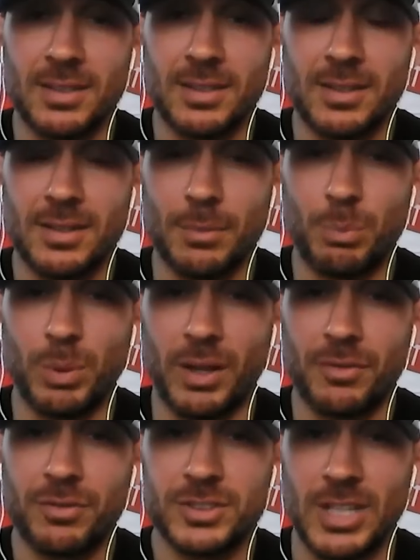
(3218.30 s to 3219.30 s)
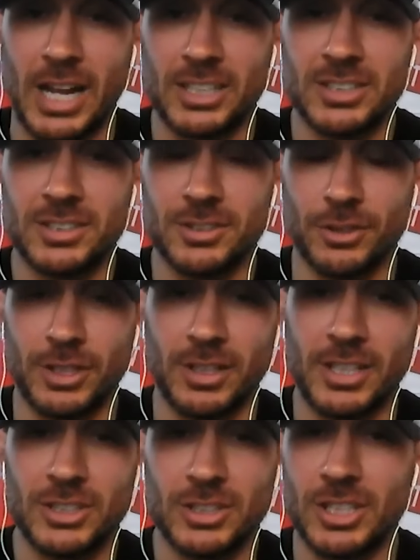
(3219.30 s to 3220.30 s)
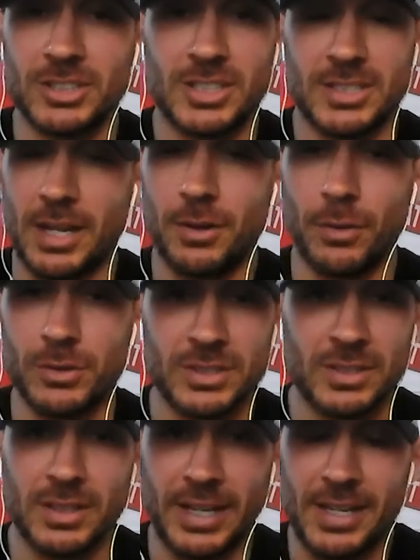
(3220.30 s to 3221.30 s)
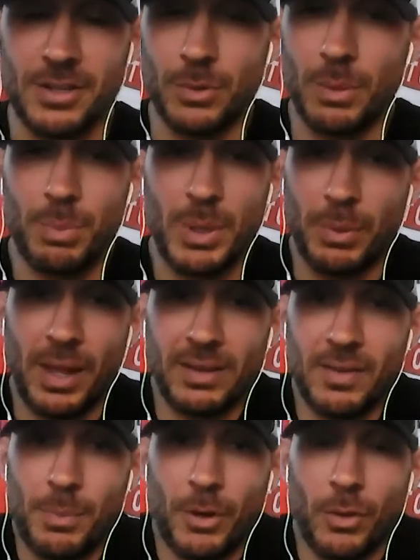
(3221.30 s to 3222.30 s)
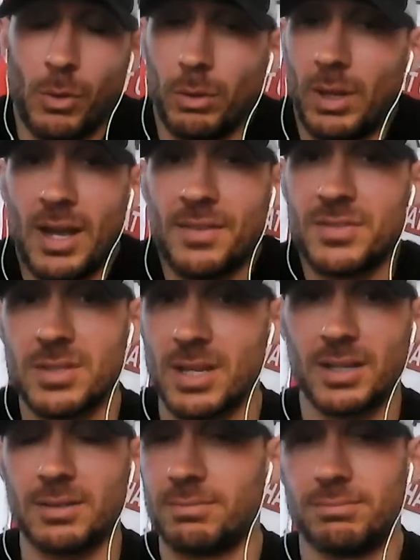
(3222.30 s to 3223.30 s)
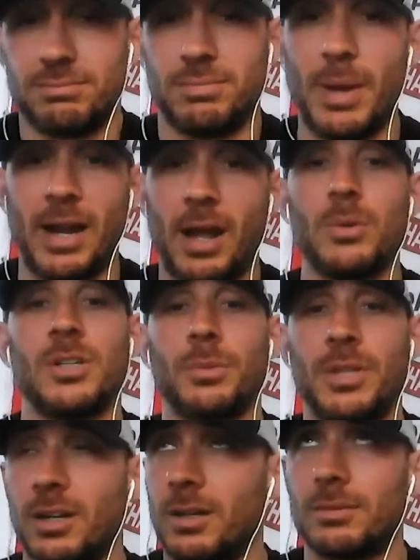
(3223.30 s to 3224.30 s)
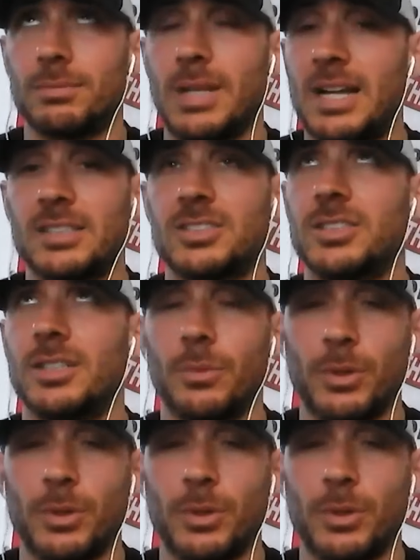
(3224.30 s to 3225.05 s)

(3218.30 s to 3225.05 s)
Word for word: and the blood actually circulation changes, because I know those like Inuit people that live up there their whole lives, man, I was out there last year.